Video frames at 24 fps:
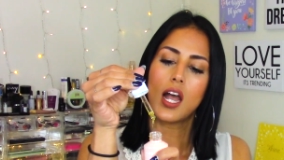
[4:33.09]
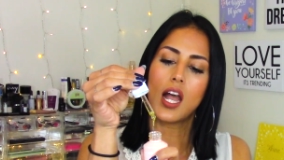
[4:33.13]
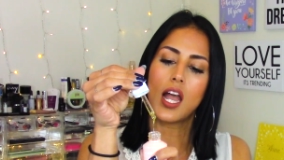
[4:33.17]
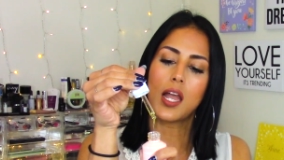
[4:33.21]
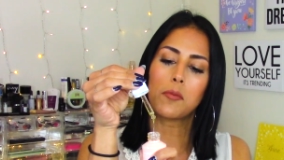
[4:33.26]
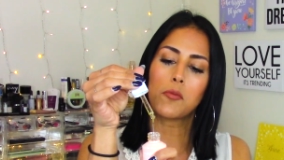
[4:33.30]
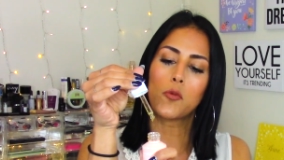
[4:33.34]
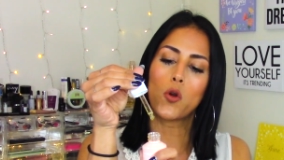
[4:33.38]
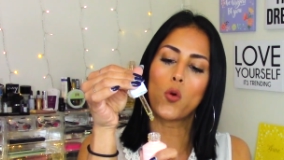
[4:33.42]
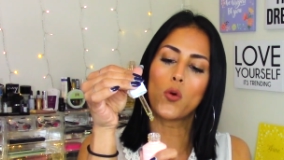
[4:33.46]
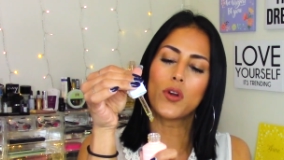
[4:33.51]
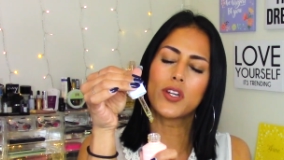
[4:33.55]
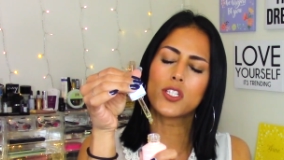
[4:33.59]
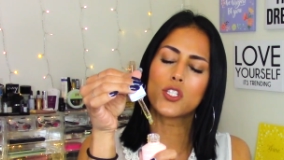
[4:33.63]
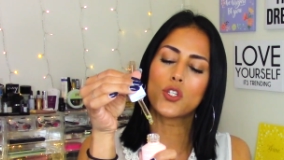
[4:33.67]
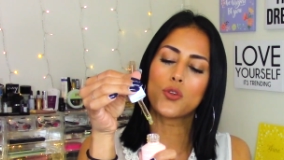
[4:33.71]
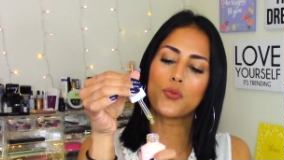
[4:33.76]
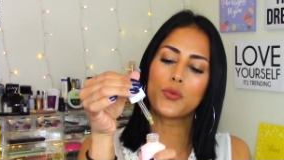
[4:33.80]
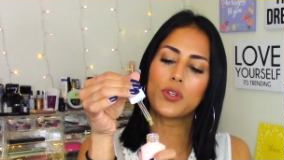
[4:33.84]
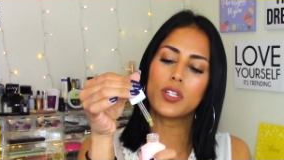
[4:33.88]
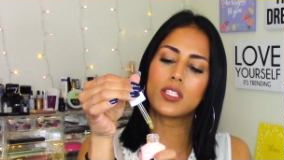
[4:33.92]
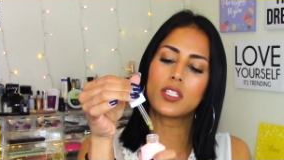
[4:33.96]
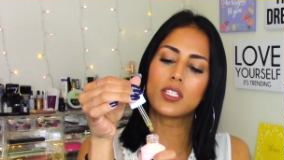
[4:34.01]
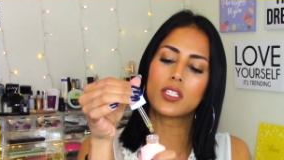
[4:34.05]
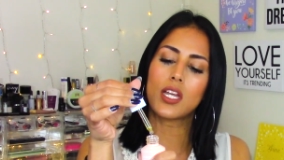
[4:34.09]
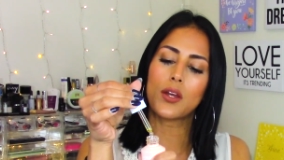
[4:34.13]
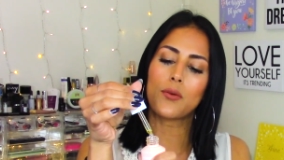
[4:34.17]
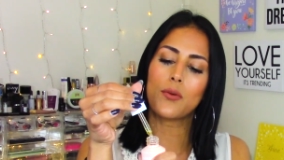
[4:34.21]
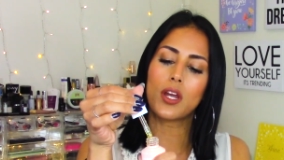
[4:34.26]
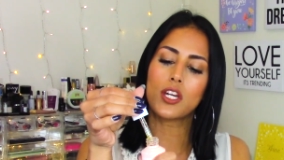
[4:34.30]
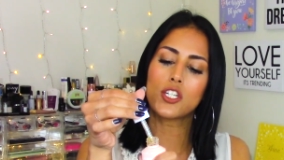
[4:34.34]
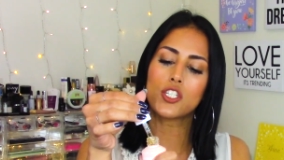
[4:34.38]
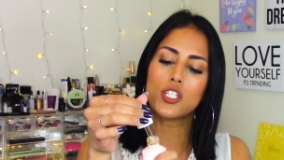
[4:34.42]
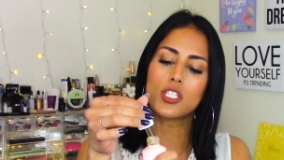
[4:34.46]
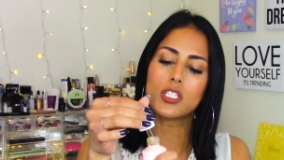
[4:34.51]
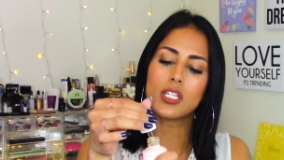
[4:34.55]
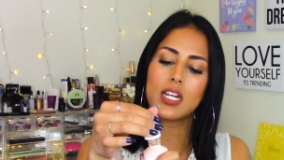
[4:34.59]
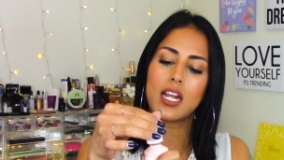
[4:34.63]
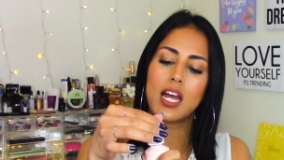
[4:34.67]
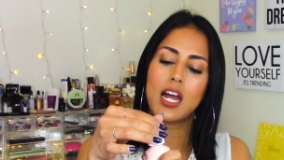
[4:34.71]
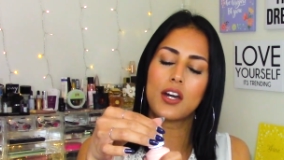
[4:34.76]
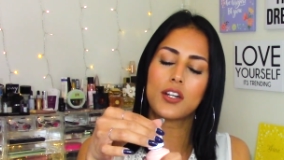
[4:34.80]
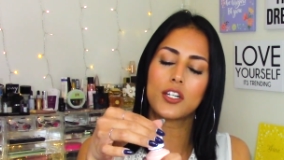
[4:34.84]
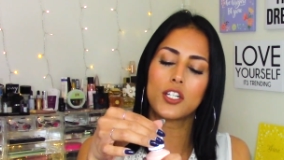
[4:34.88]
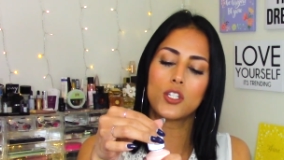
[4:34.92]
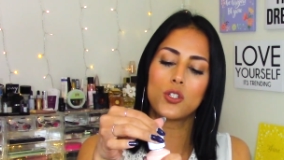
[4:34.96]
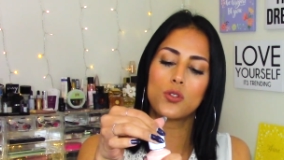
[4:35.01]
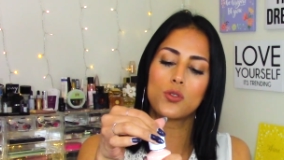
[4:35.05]
I'm going to read the directions on
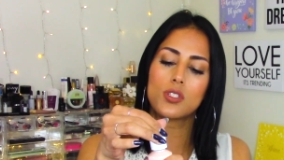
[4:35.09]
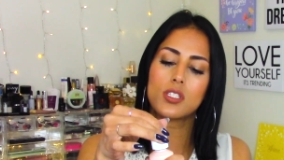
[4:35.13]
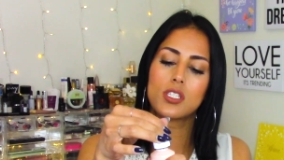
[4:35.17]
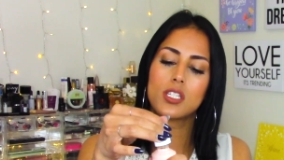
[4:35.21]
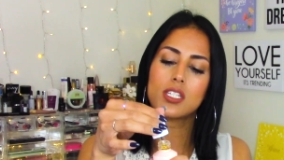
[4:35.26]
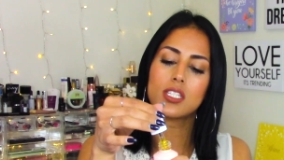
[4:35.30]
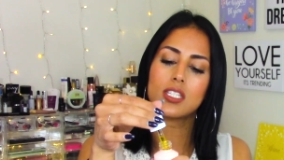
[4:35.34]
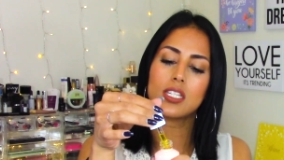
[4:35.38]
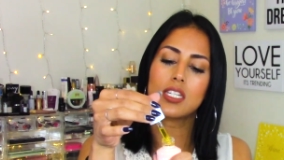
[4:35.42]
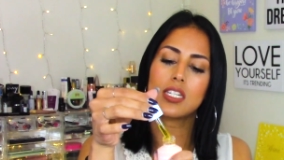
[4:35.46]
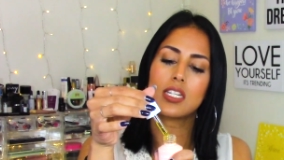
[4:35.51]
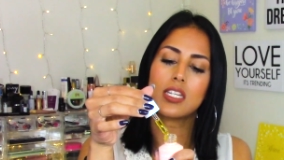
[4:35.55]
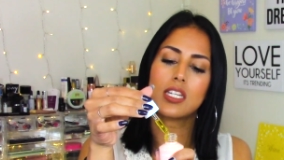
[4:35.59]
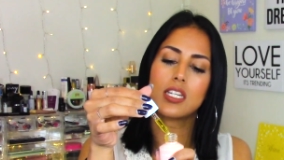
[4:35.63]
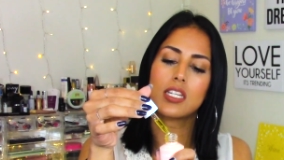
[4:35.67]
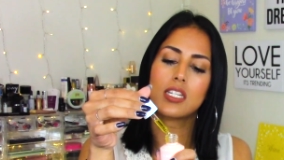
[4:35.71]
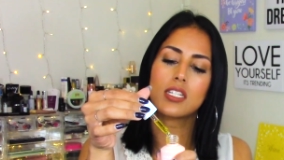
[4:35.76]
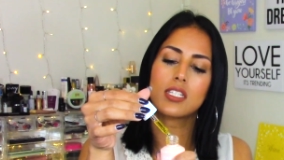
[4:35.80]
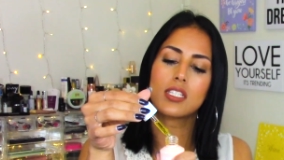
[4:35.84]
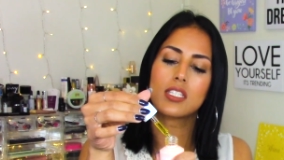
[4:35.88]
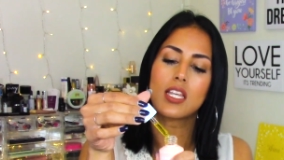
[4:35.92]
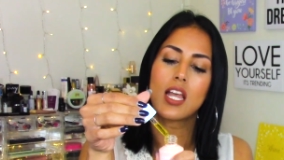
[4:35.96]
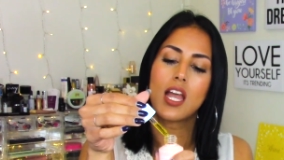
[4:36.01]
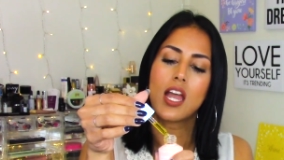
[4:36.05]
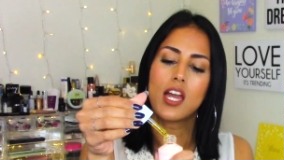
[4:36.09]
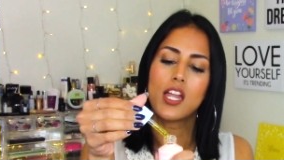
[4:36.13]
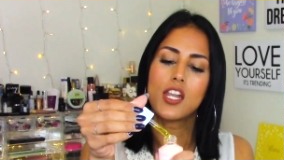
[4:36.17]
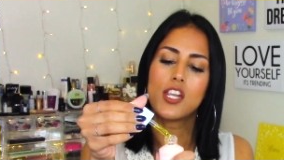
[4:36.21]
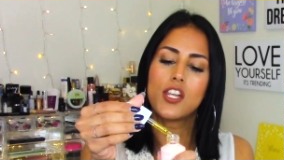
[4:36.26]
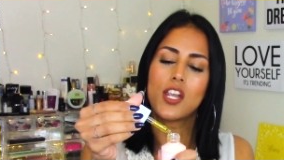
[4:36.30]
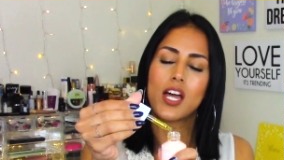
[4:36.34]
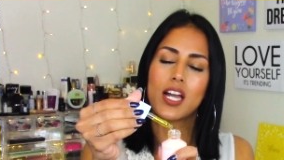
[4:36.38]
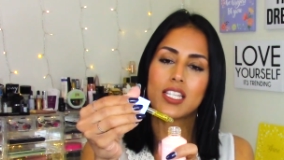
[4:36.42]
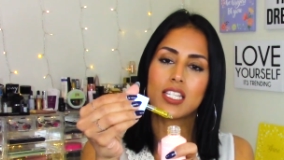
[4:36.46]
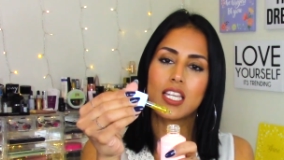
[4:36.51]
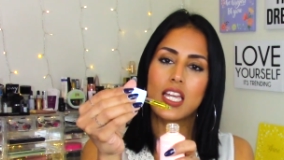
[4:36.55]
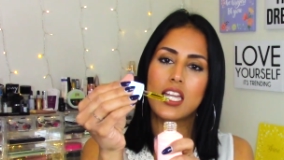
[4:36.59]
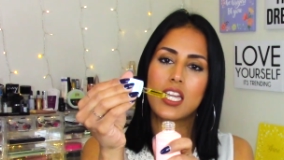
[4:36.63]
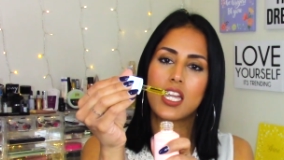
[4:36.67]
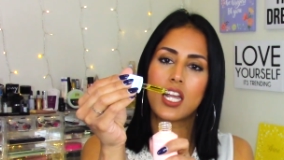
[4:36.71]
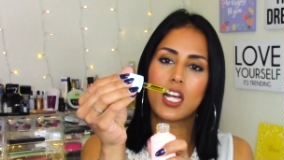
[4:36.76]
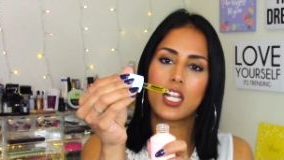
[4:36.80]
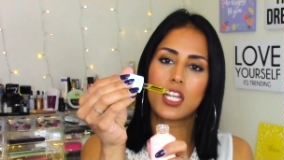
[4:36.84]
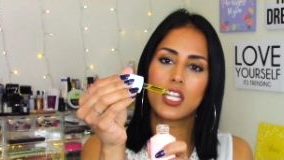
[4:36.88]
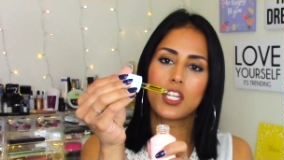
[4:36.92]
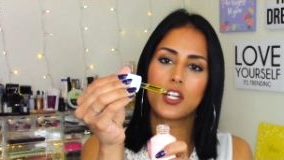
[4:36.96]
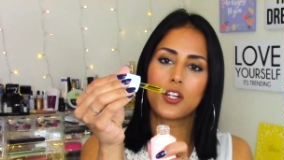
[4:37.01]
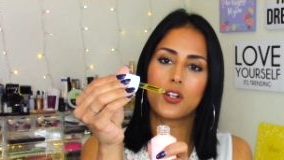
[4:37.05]
how to use this. It is not a
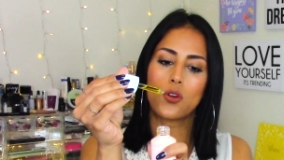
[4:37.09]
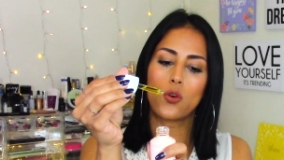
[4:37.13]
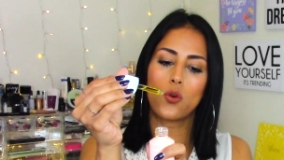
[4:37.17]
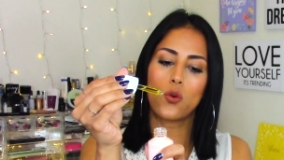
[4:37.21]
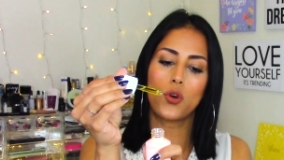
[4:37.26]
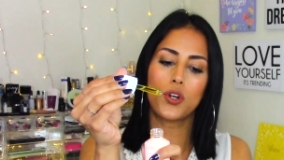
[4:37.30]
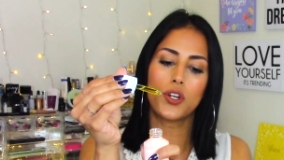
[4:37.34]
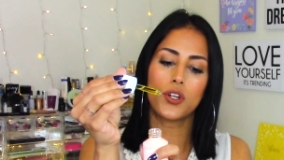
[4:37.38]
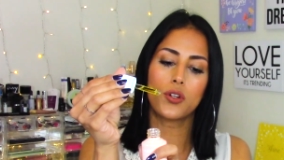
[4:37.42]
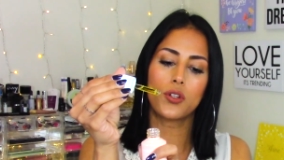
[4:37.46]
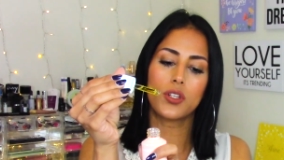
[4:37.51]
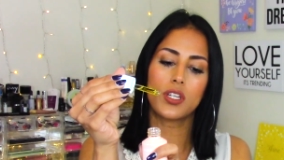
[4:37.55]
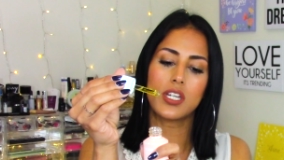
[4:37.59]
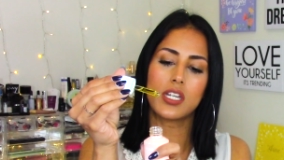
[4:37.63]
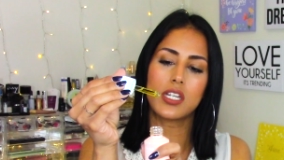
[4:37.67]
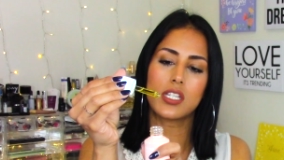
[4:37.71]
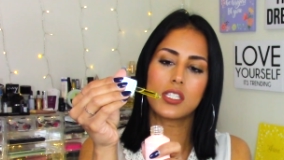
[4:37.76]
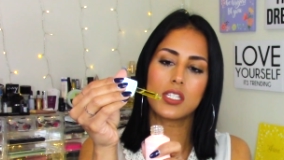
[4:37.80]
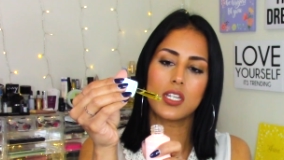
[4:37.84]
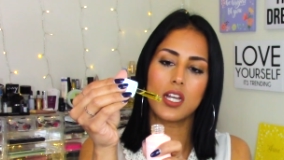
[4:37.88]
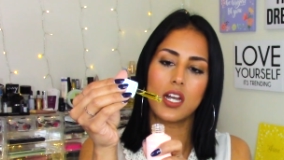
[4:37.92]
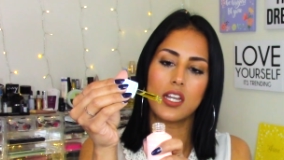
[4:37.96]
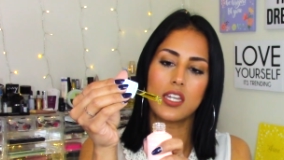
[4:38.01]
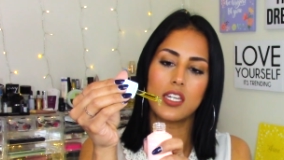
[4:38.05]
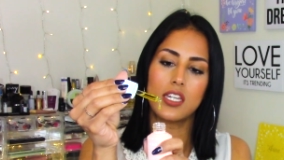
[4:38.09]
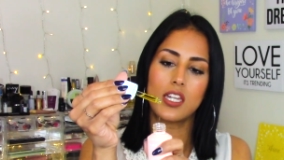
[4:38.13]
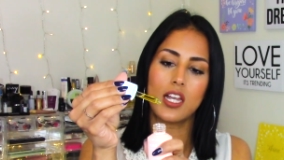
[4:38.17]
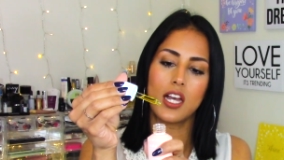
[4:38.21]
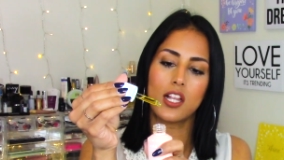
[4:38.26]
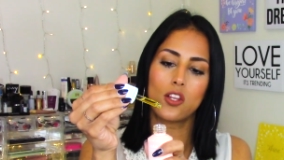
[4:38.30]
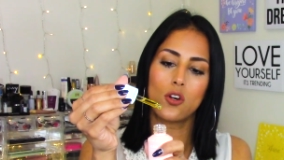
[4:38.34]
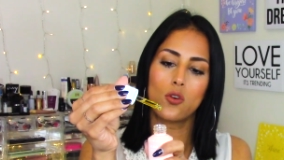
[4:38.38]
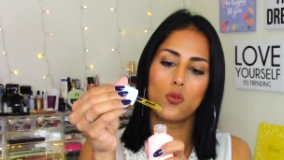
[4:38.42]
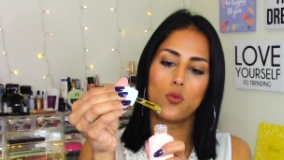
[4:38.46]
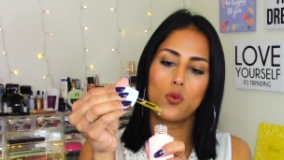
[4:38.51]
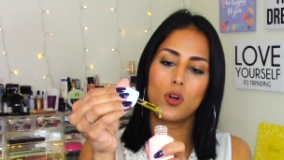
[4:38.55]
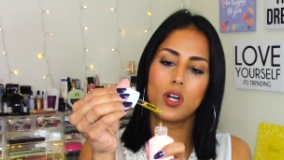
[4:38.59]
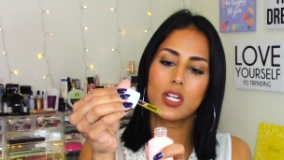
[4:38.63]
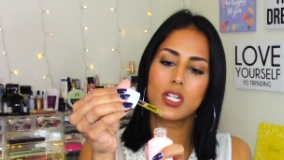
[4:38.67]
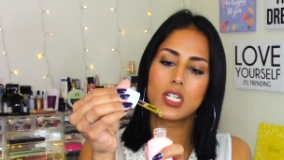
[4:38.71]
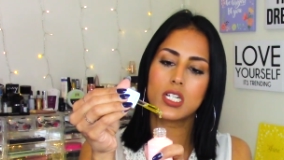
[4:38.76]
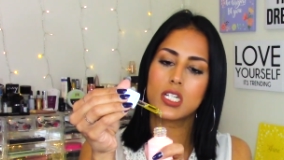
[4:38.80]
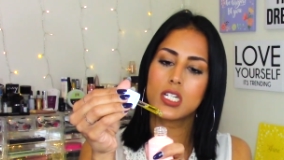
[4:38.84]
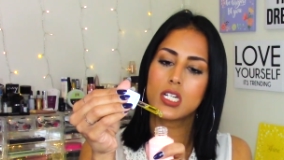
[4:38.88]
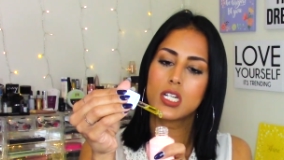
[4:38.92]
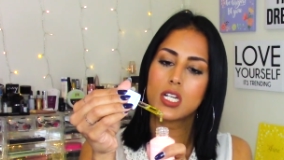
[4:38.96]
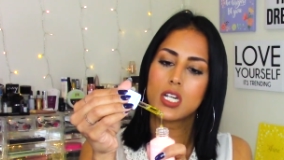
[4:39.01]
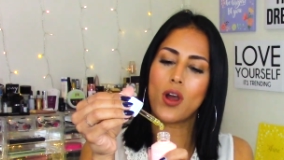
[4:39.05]
clear oil, it's a yellow
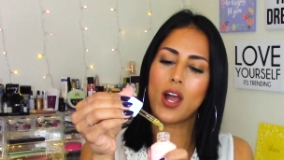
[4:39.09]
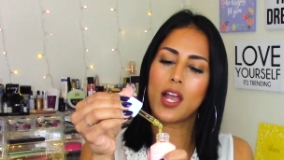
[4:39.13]
one.